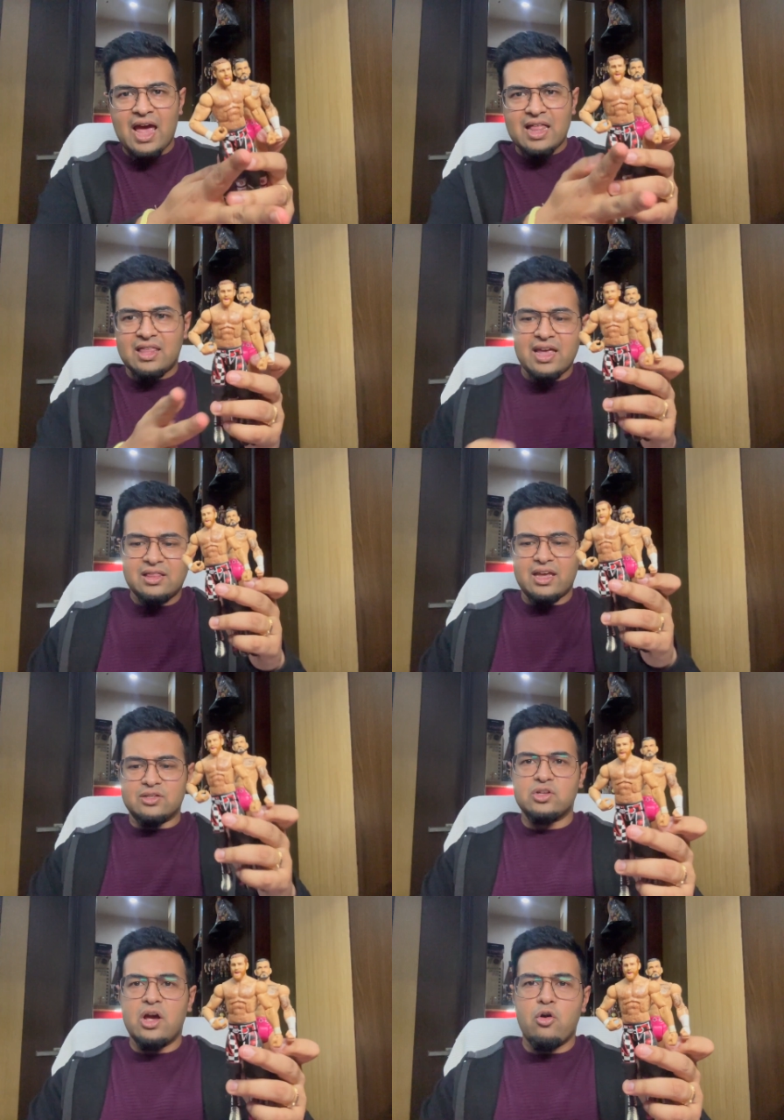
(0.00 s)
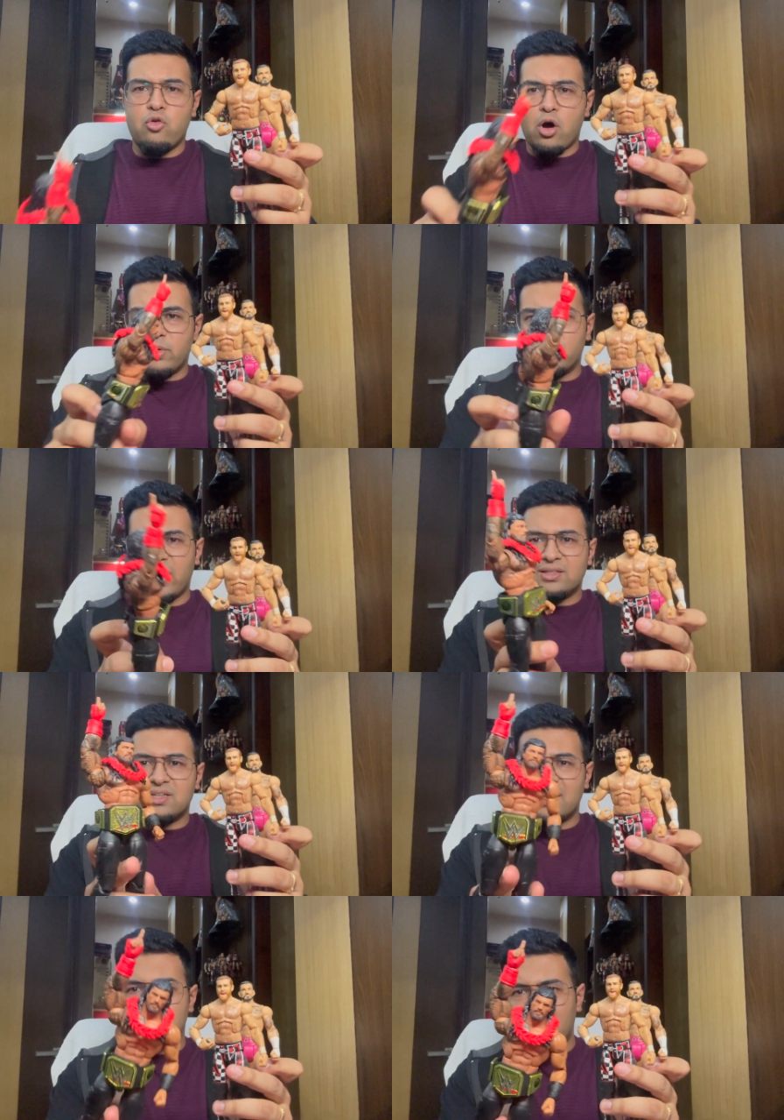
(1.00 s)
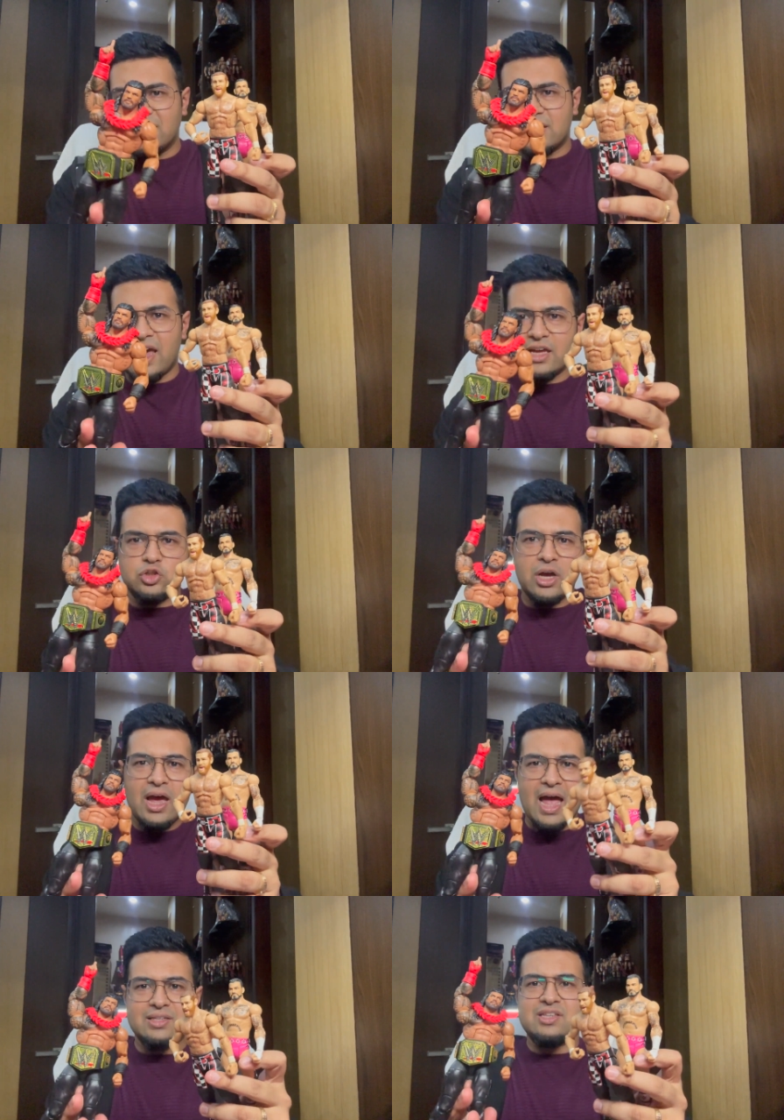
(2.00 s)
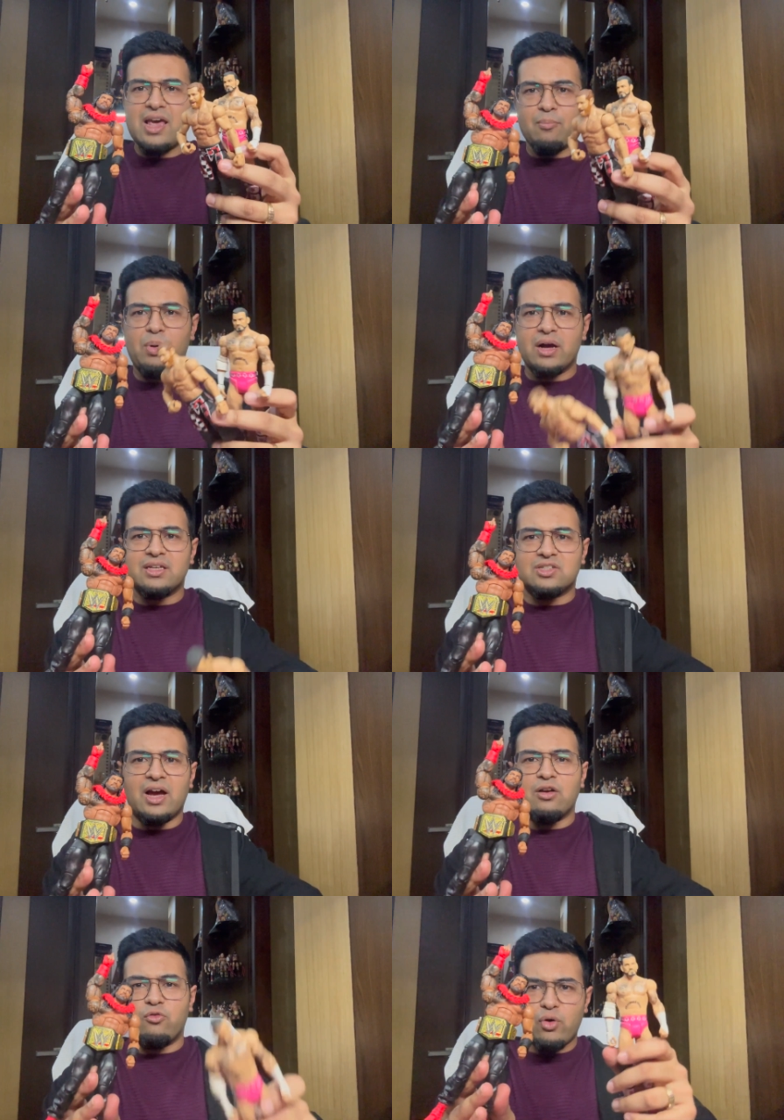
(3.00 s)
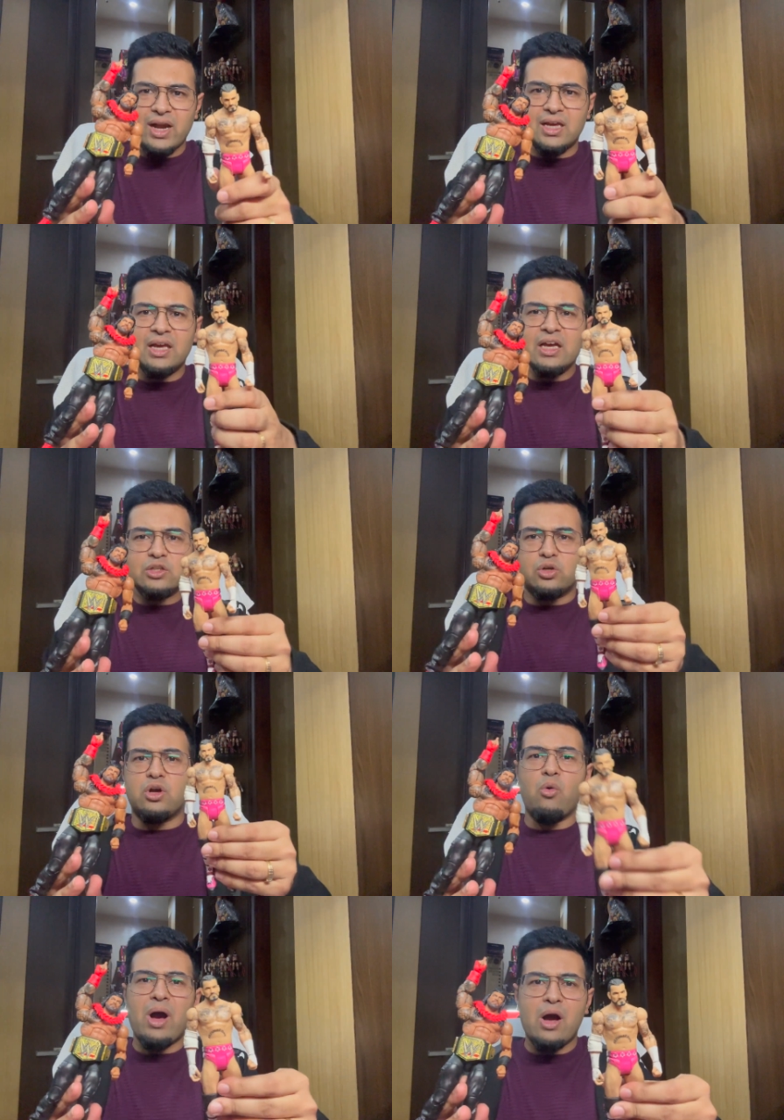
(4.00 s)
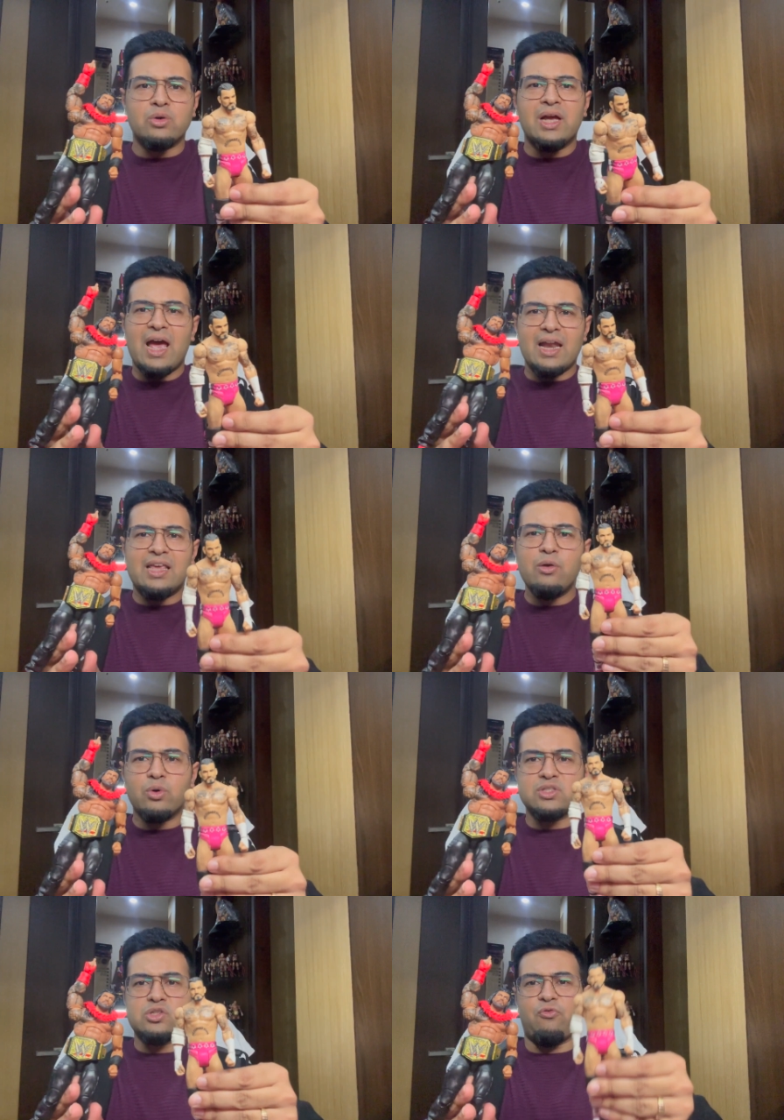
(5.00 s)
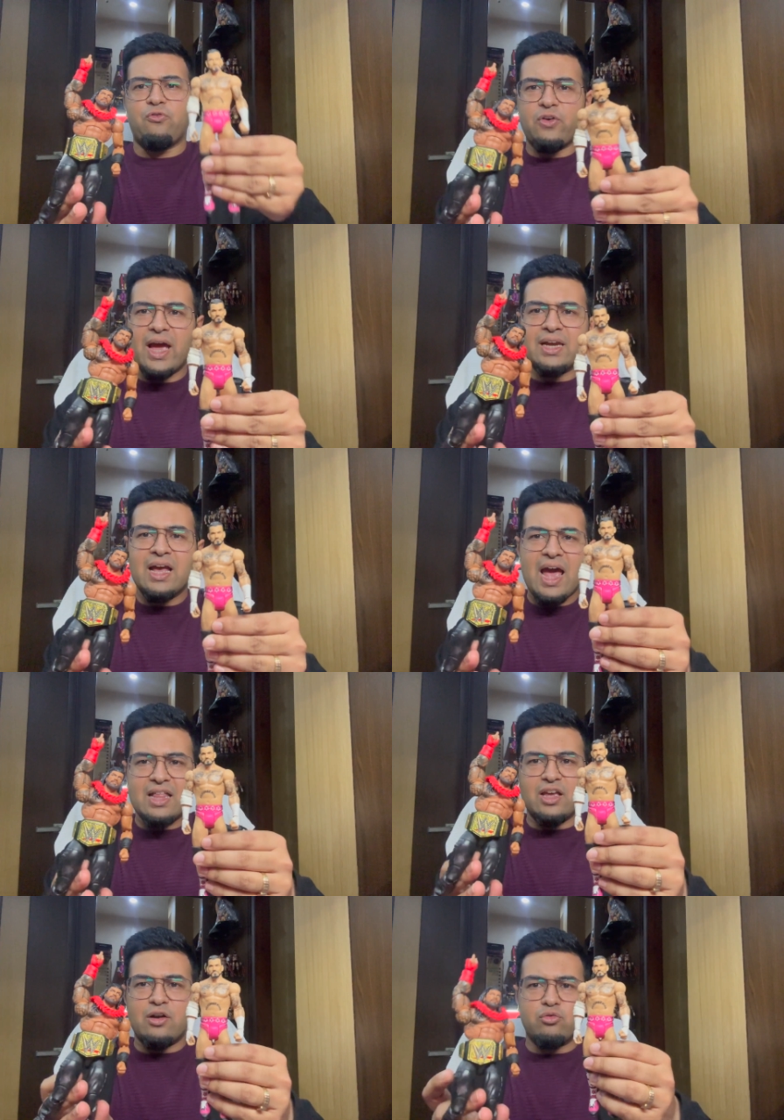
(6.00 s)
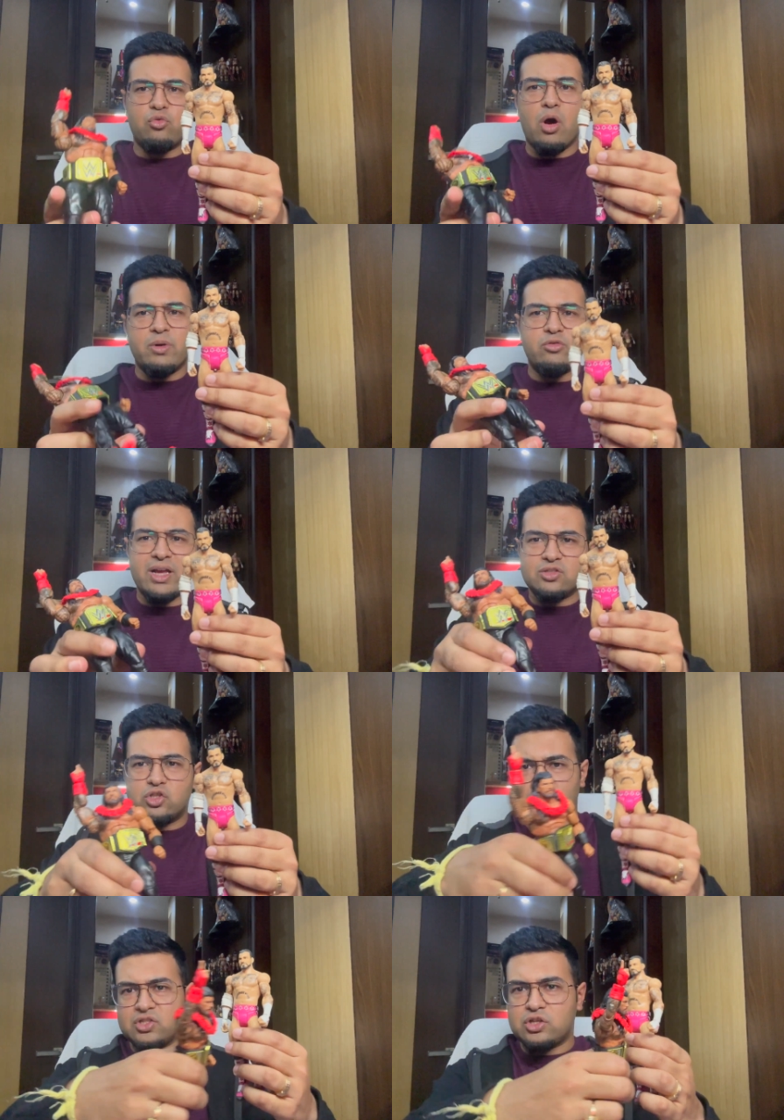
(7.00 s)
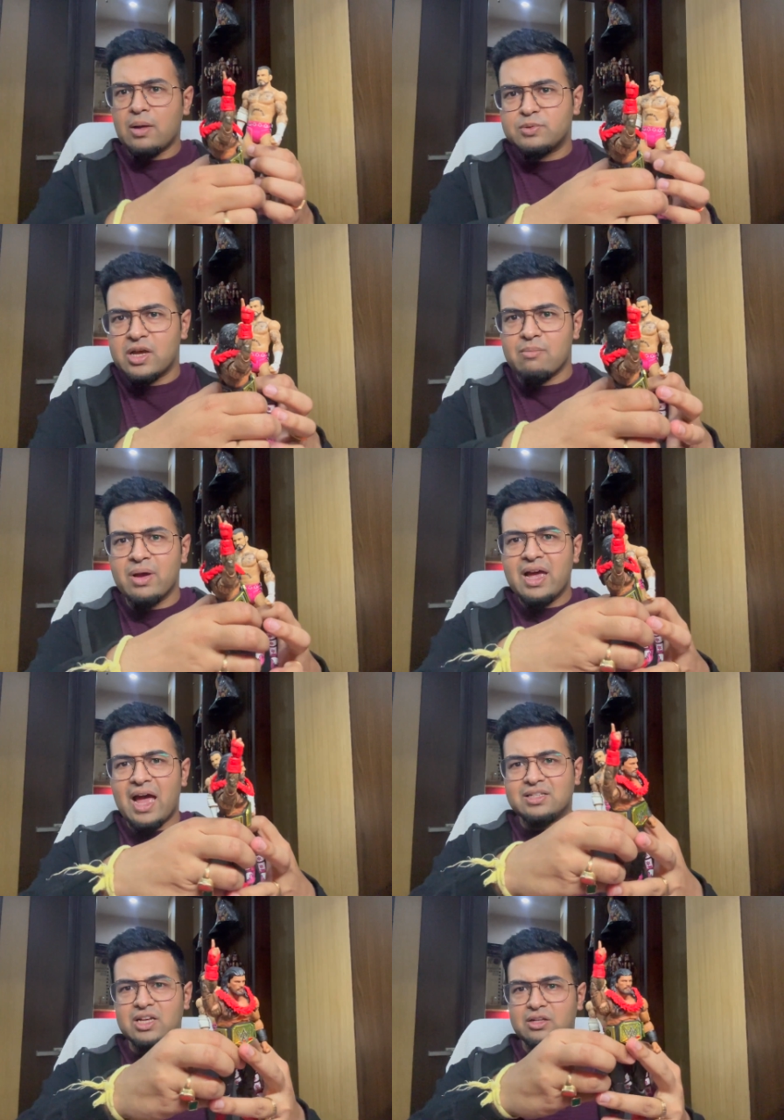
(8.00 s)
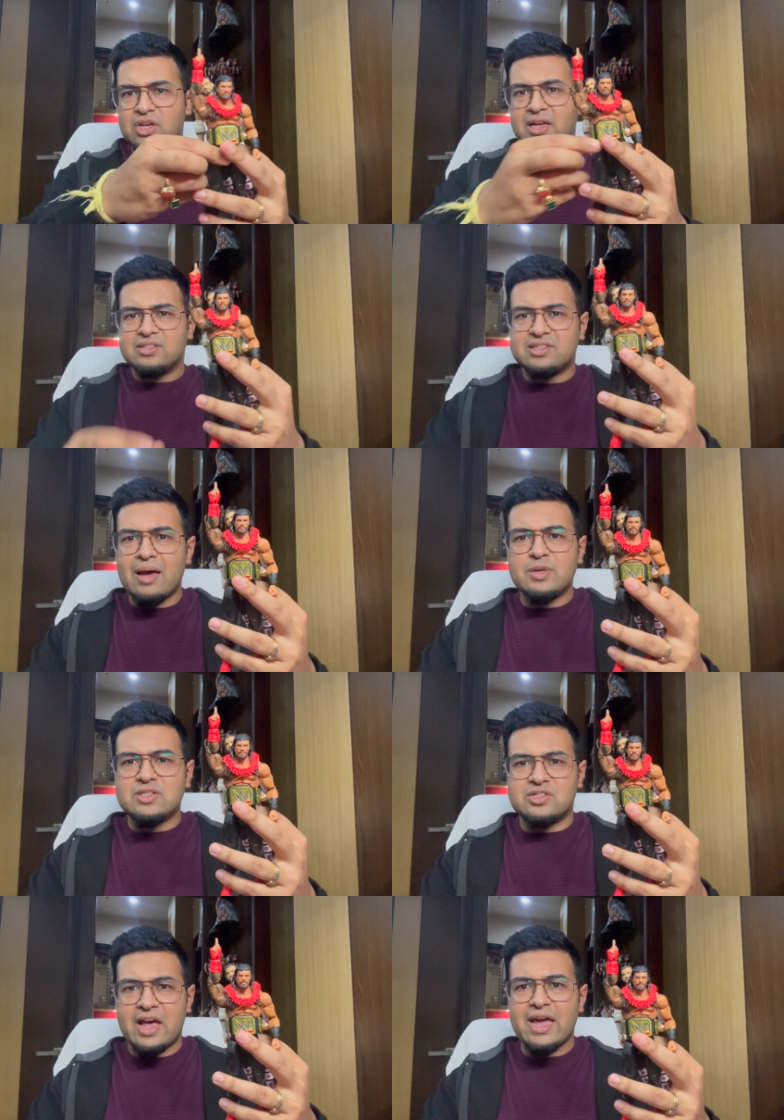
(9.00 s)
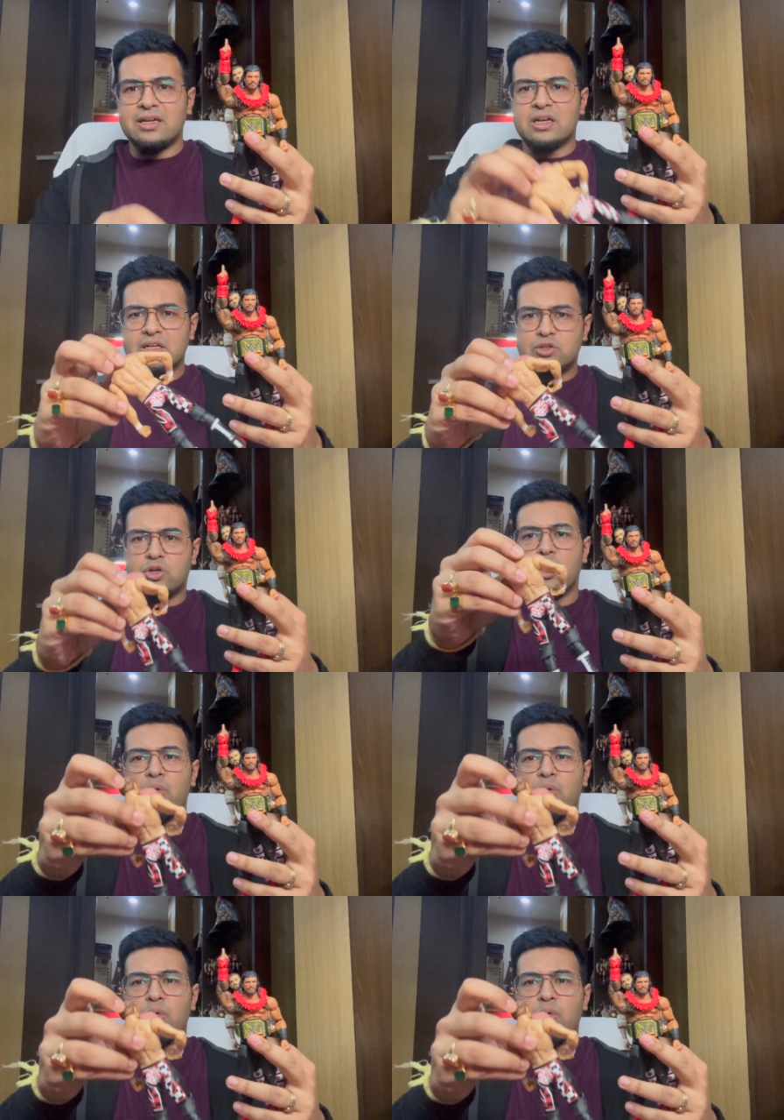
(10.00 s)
and then there's Roman Reigns inside the cage, and CM Punk is kind of ready to go out and he wants to fight, and then Roman Reigns just stops him and tells Sami Zayn to go